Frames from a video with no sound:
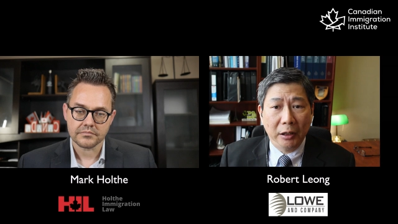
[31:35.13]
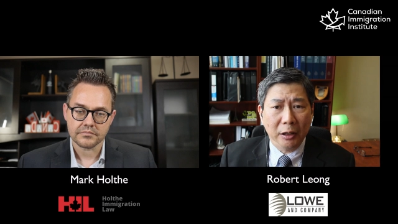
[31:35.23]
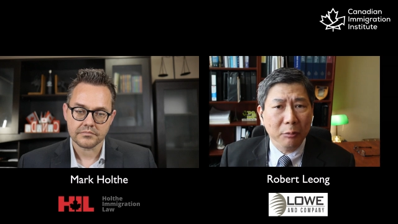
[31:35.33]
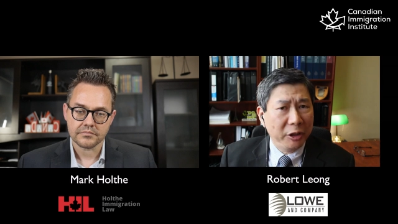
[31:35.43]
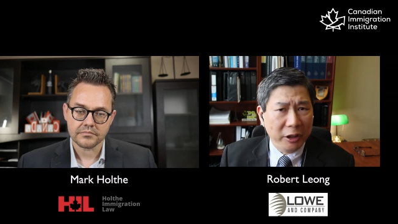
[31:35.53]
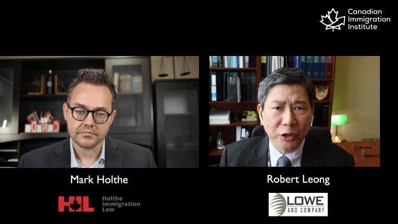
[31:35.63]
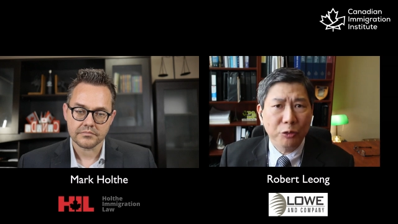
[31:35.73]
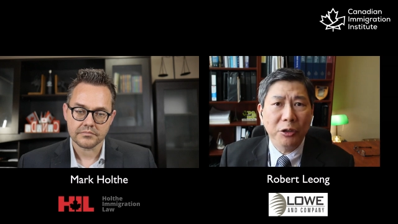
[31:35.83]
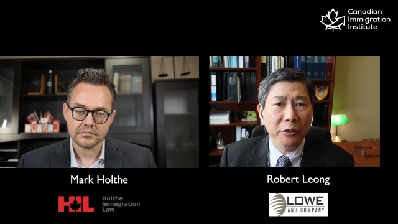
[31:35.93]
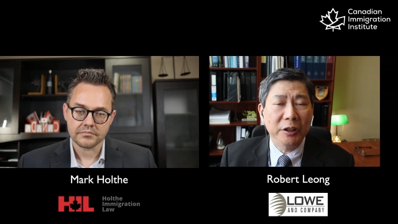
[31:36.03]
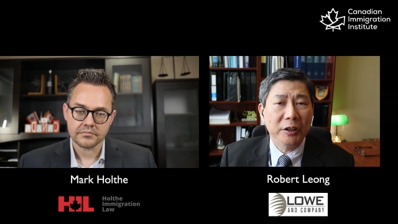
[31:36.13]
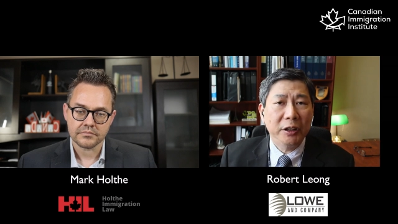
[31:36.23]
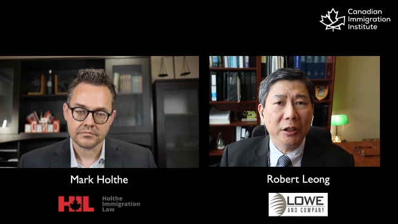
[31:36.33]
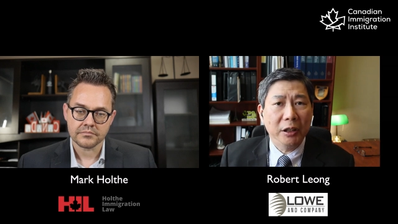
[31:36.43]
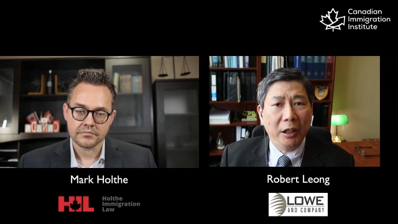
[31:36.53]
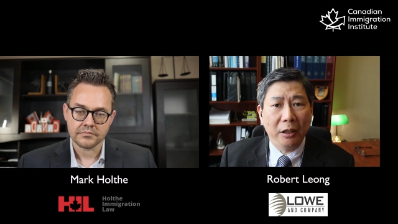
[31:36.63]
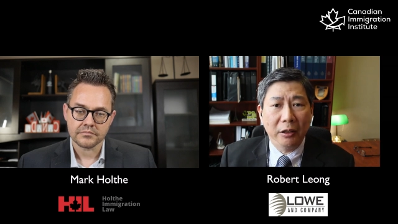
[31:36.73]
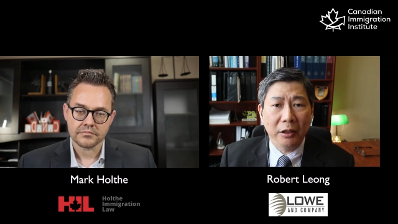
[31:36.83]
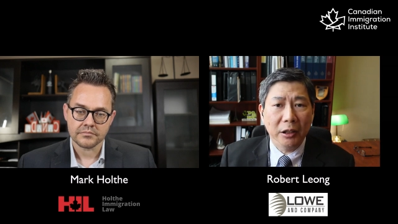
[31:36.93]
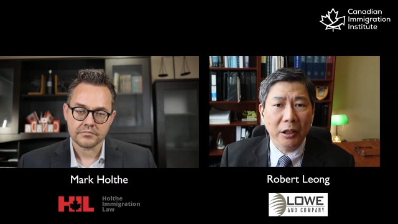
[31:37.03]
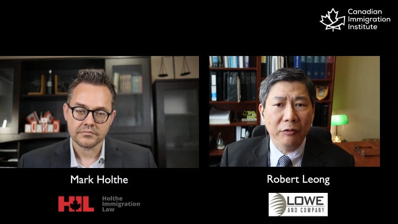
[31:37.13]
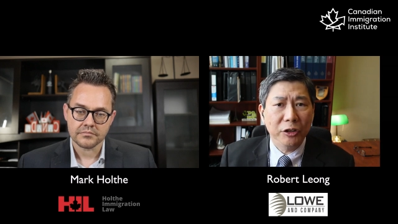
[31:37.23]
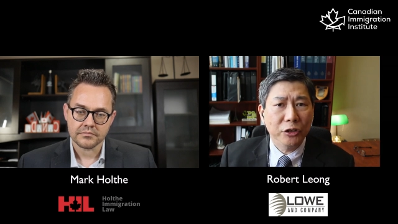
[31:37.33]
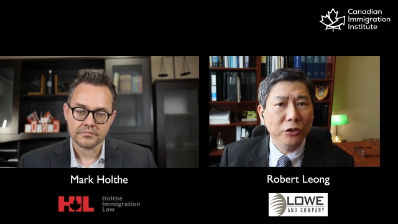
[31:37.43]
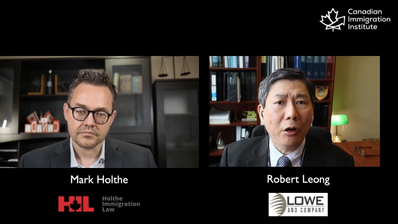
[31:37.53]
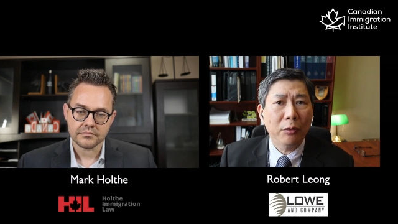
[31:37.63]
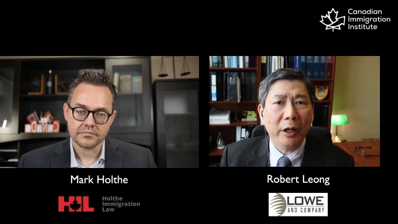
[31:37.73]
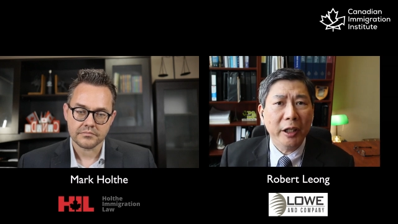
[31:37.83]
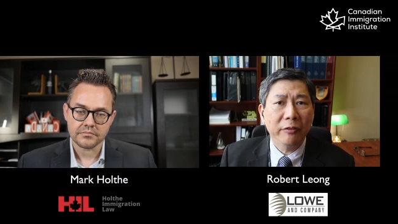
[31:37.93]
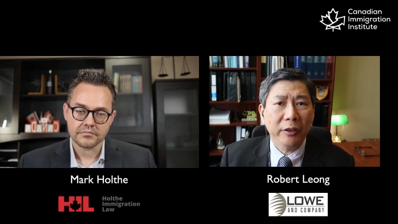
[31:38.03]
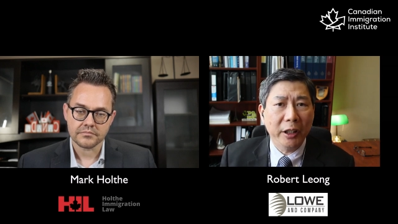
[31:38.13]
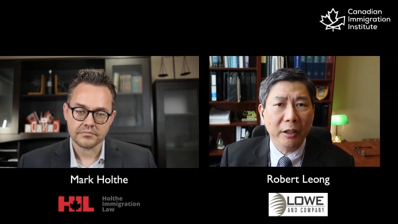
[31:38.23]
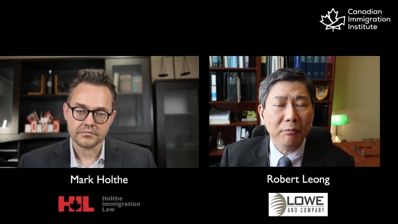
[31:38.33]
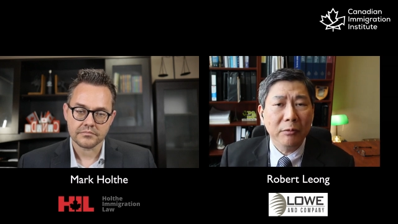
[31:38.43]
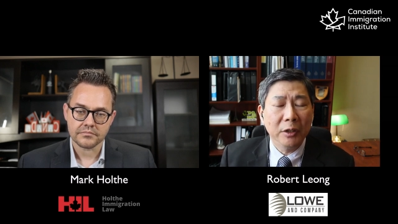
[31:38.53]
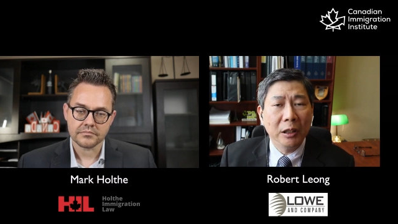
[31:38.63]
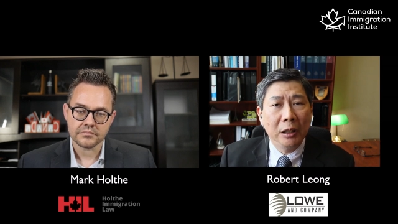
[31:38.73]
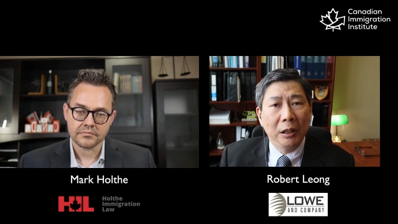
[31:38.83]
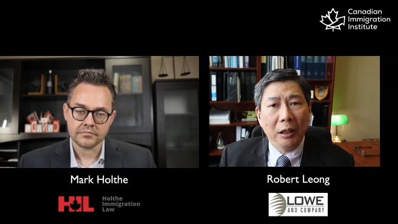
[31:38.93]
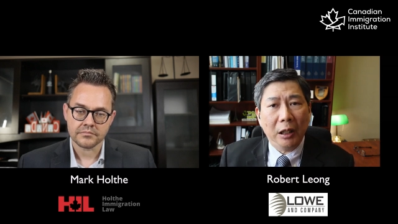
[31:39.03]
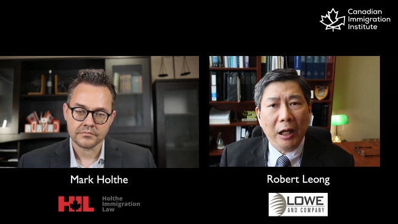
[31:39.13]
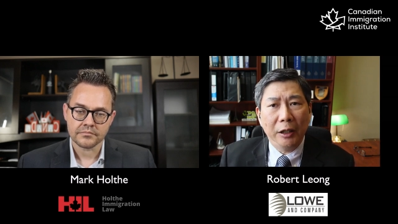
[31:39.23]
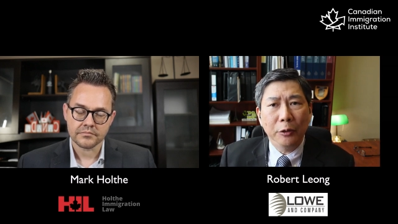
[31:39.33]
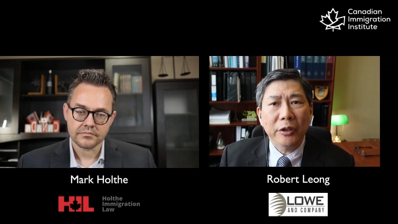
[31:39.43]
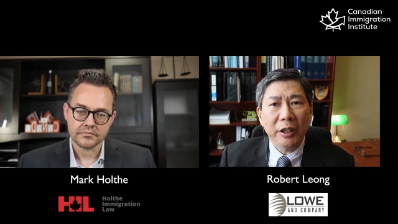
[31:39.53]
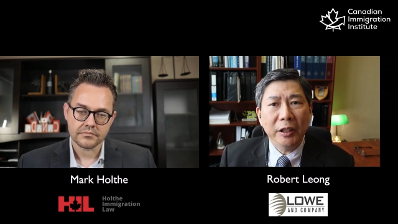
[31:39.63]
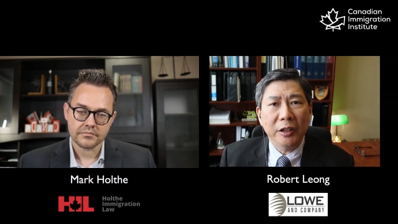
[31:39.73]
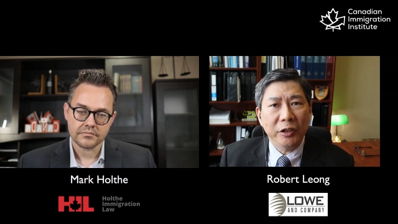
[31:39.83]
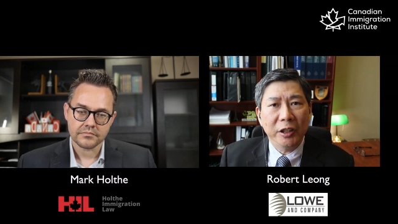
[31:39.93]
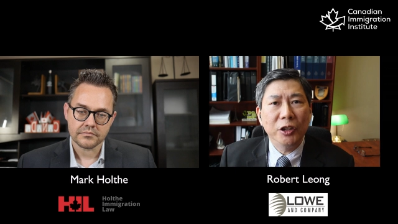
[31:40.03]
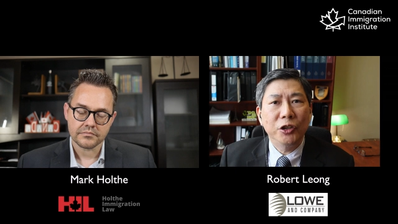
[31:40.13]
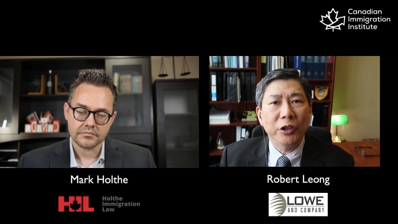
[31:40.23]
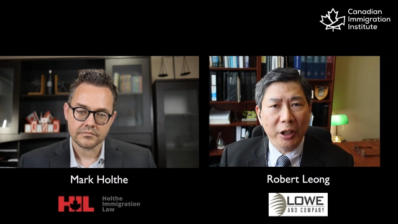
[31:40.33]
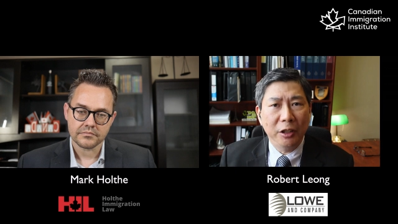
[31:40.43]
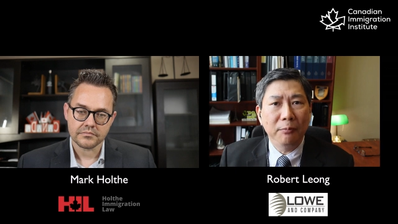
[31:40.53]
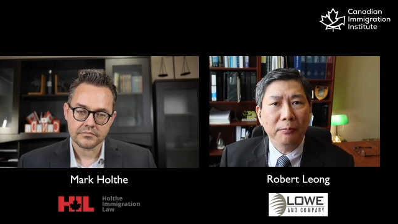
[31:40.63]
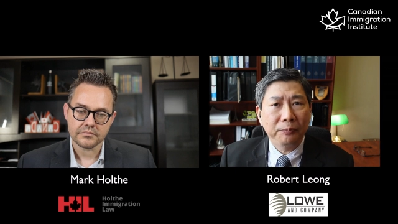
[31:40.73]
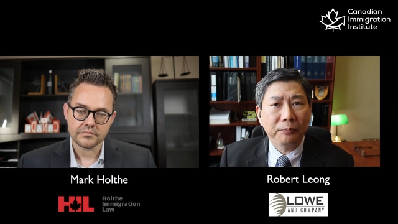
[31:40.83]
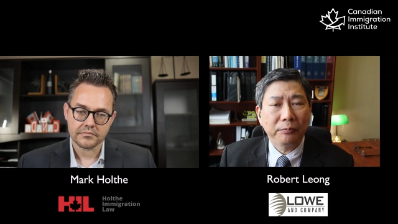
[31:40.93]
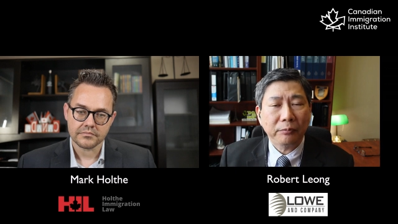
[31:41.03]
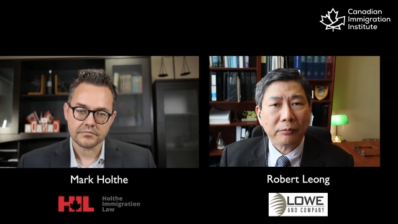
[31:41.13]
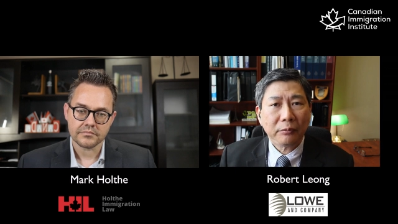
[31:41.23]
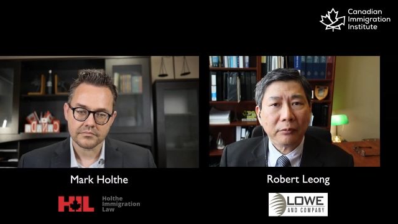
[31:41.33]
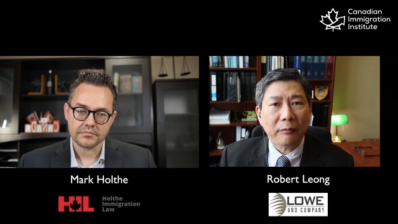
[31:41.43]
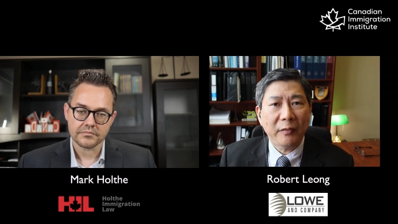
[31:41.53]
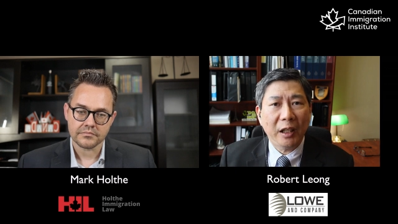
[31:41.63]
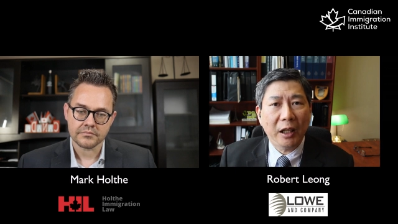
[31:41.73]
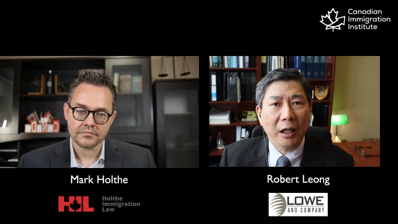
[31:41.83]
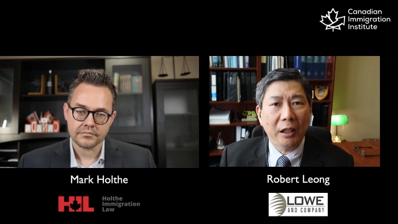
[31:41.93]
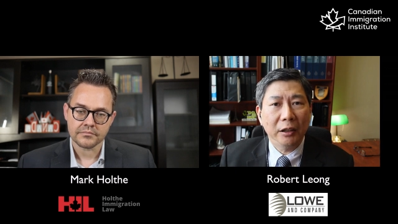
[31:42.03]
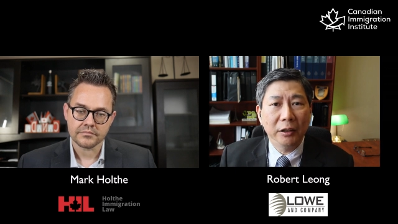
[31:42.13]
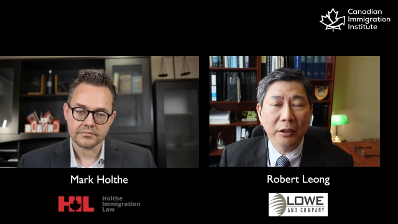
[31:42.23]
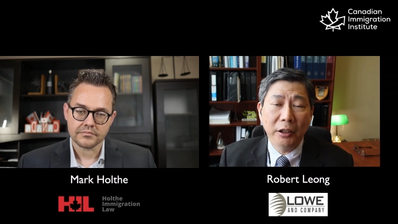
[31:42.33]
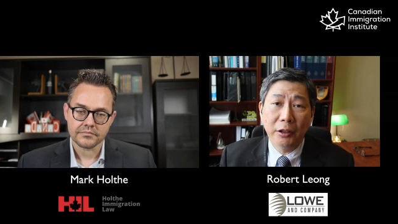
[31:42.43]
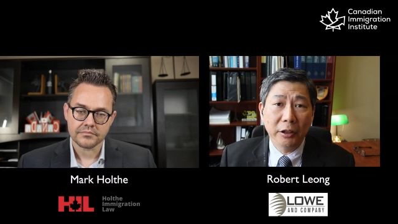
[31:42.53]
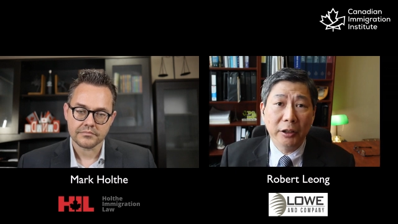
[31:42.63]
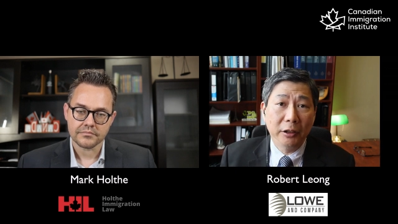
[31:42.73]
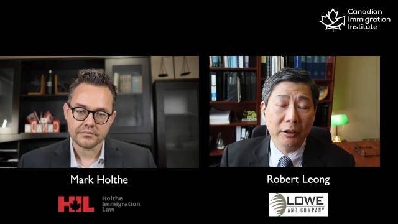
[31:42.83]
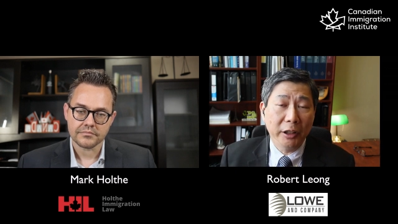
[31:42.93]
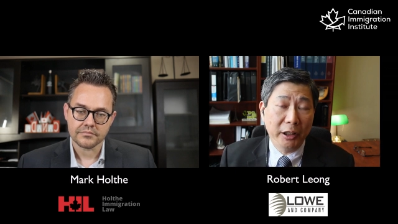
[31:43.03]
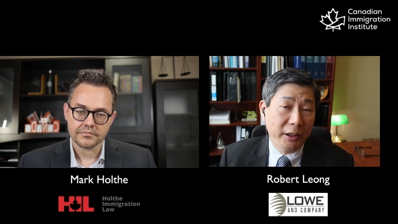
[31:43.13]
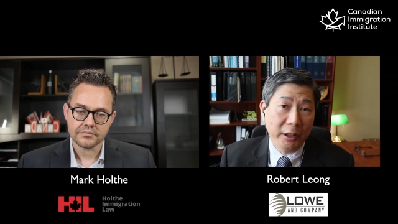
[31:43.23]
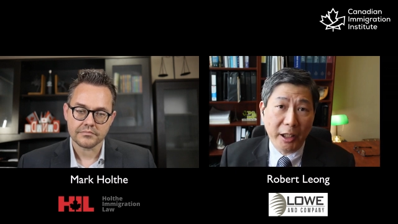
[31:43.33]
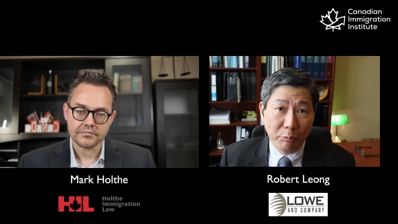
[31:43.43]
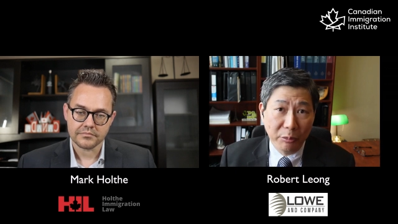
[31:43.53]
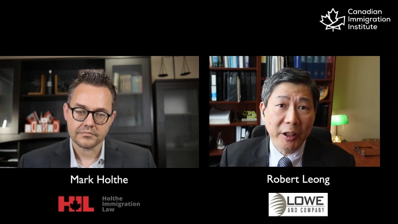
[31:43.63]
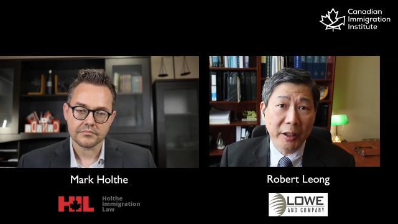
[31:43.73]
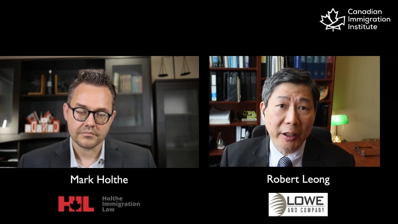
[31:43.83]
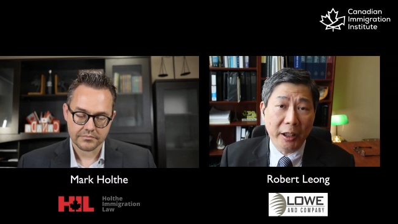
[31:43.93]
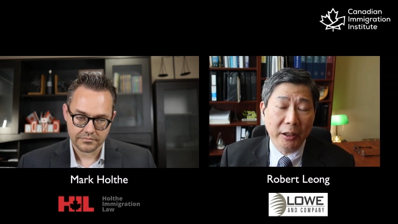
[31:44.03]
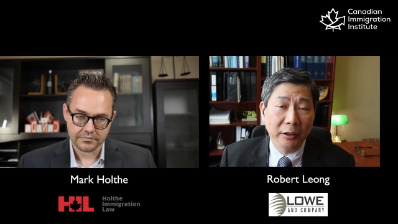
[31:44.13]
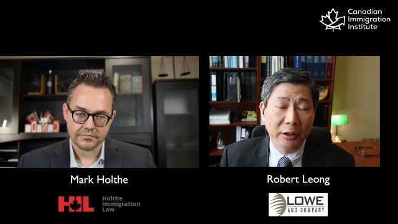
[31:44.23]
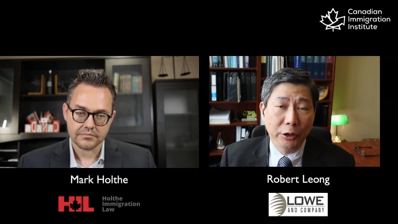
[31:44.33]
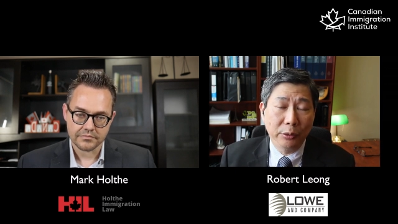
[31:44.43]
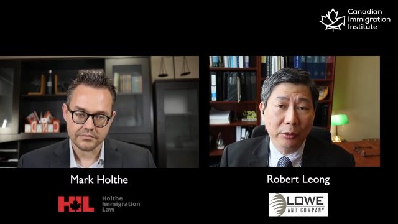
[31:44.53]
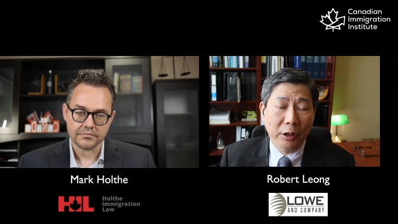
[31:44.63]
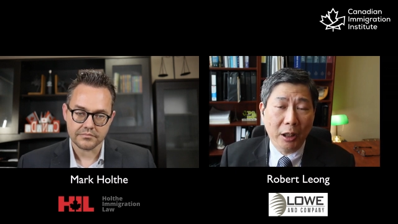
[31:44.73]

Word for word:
Speaker 1: come and experience it. If it's not right for them, I don't think there's any shame in admitting that. You know,